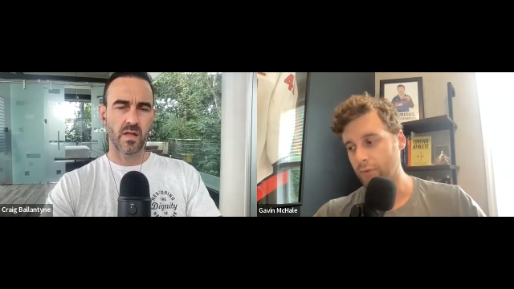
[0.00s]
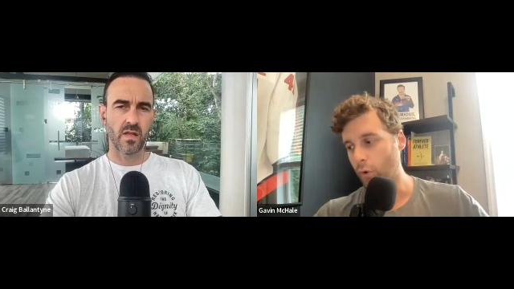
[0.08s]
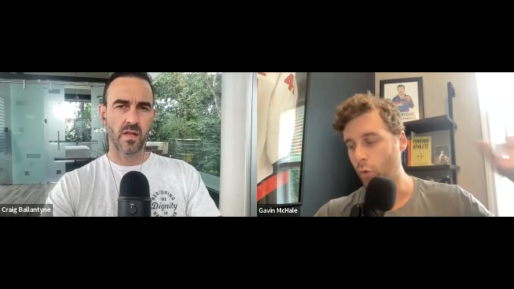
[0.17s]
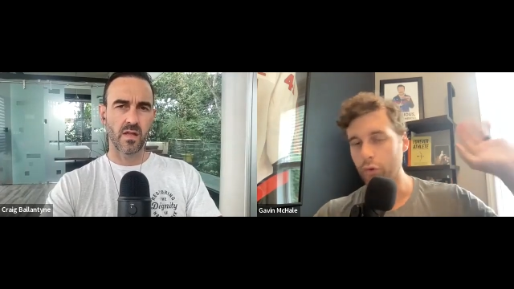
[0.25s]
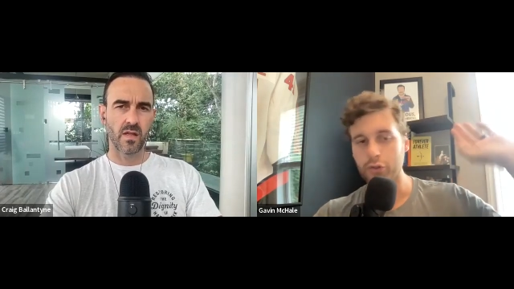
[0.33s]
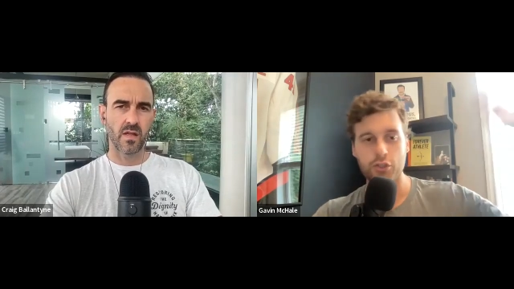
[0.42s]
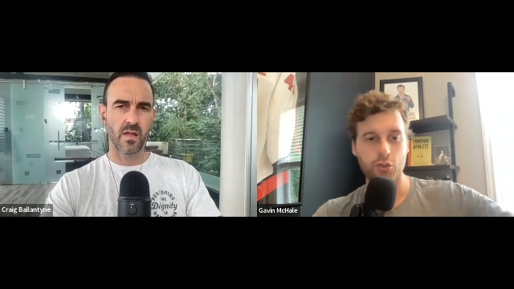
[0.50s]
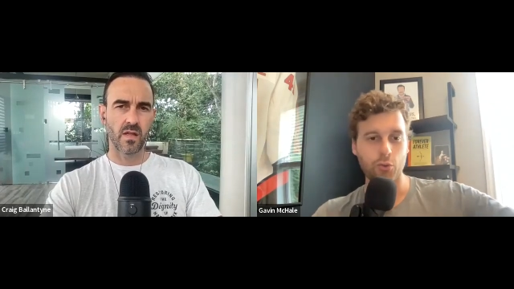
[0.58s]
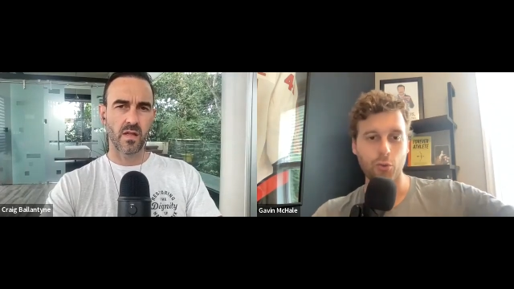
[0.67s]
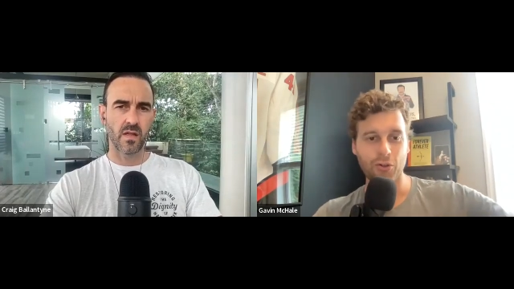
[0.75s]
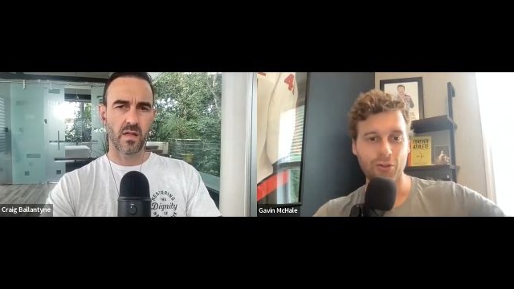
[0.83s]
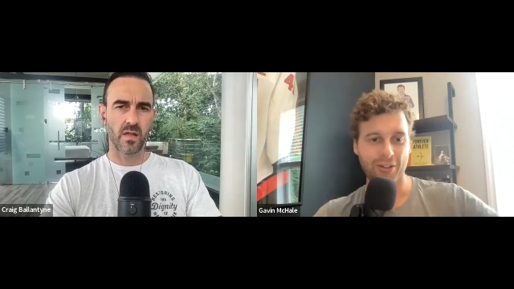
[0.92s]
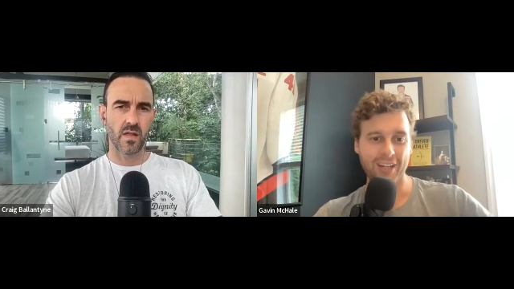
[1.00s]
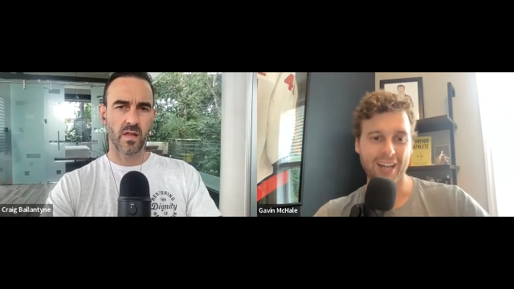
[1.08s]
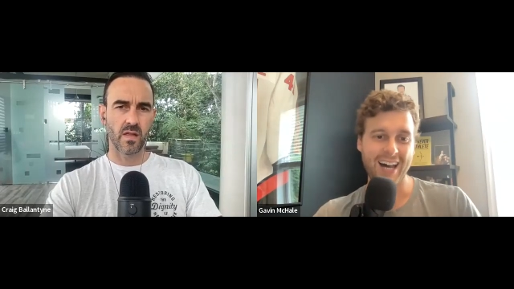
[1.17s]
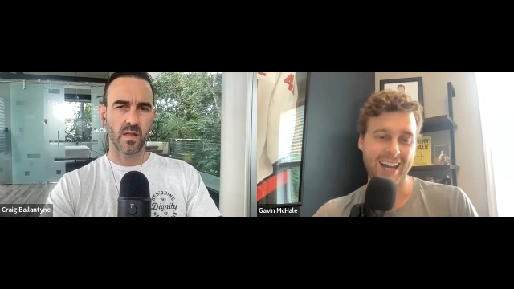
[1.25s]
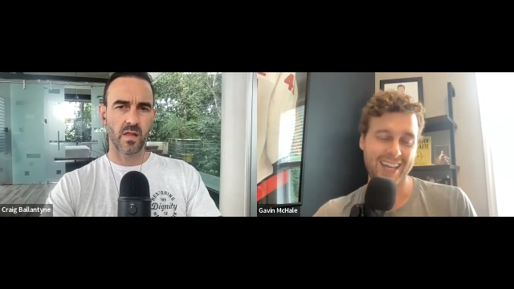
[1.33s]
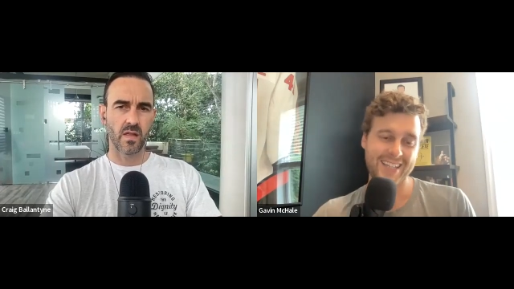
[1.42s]
Speaker 1: old school
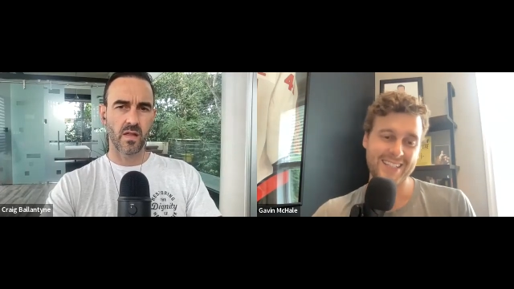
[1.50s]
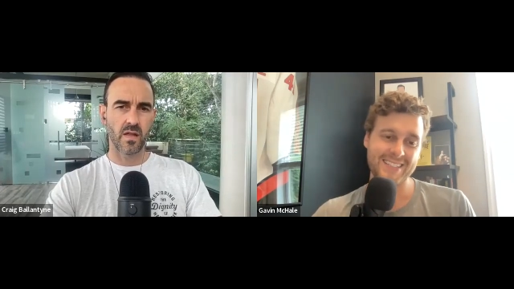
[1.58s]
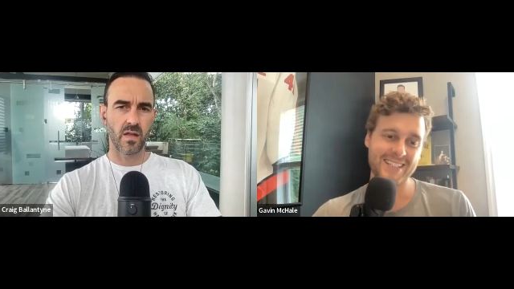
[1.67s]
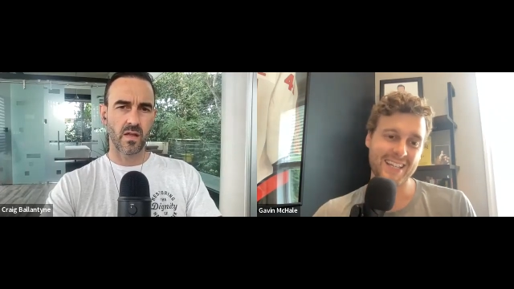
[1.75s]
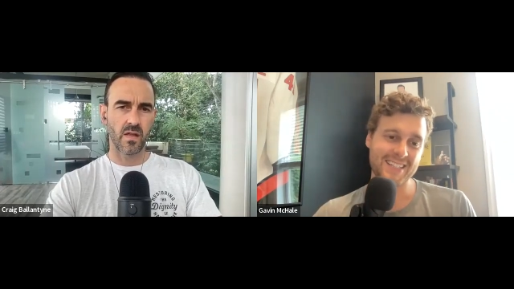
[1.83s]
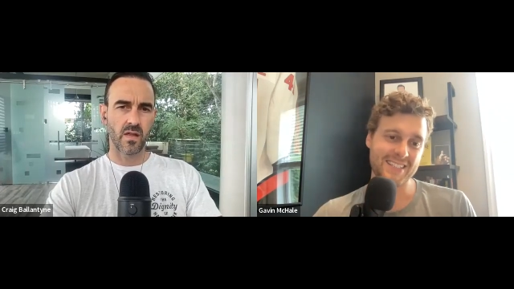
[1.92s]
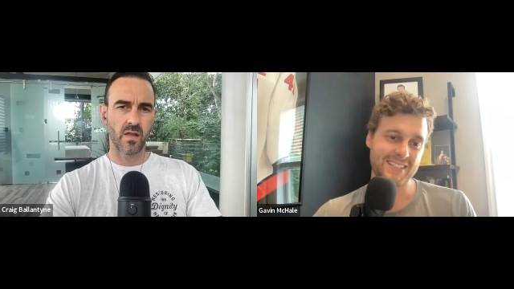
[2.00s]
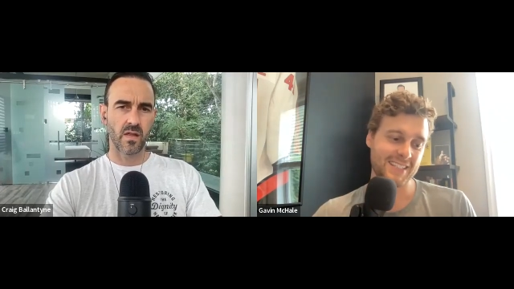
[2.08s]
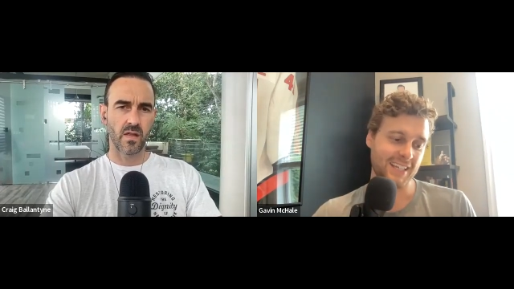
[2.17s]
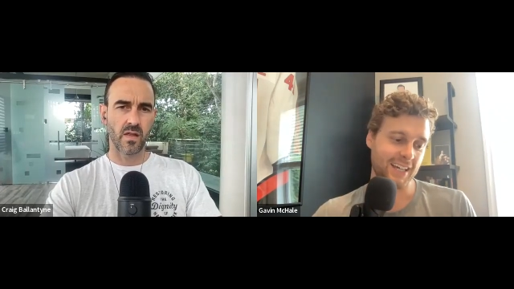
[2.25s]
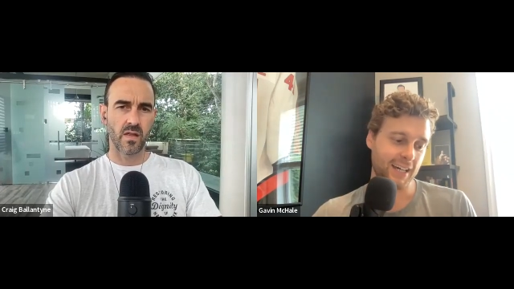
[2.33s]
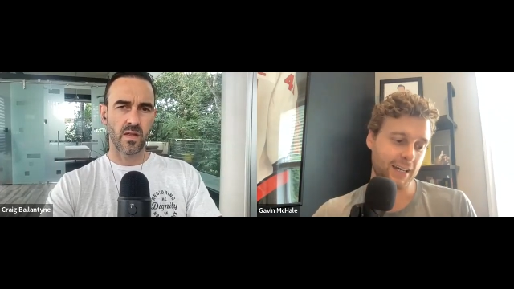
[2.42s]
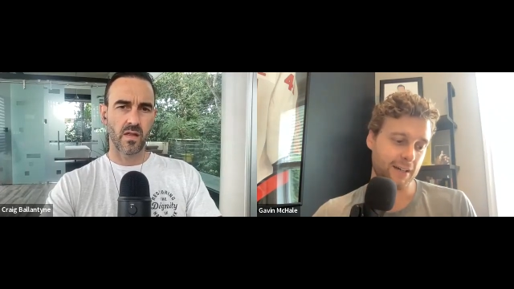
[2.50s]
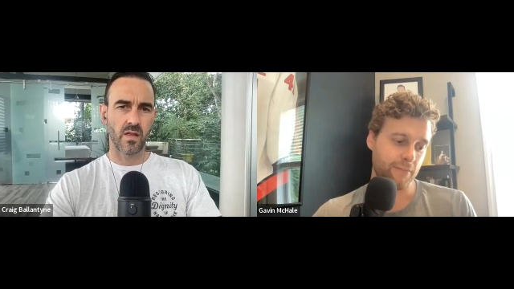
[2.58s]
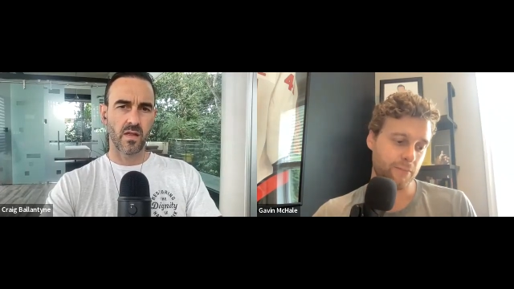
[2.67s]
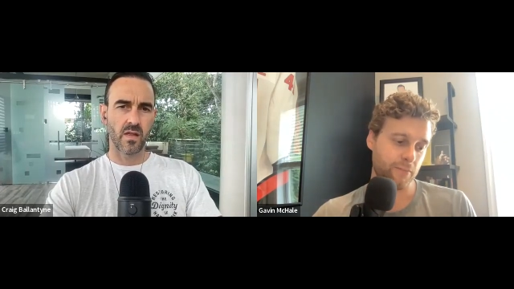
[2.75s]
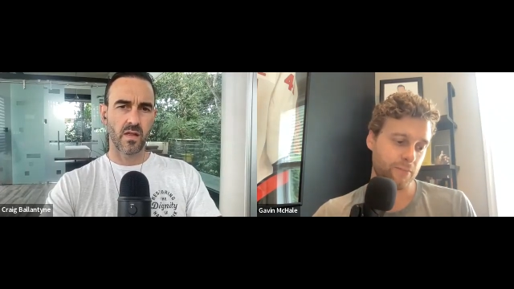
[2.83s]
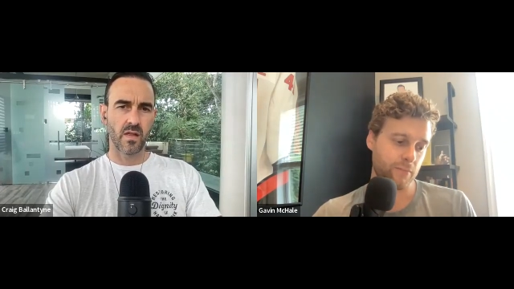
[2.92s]
guy, he says um,